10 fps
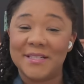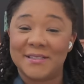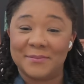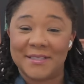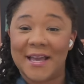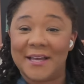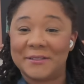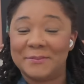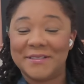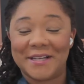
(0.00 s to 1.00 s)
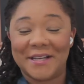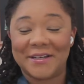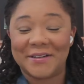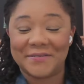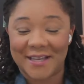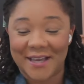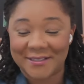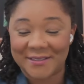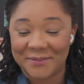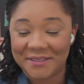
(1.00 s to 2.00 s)
some Zaxby's. I love
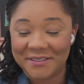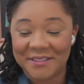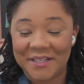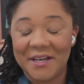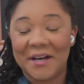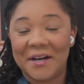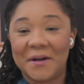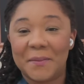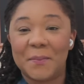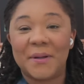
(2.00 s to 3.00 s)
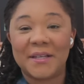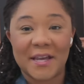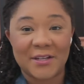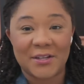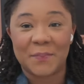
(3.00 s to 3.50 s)
Zaxby's. Um, but well, yeah, you you're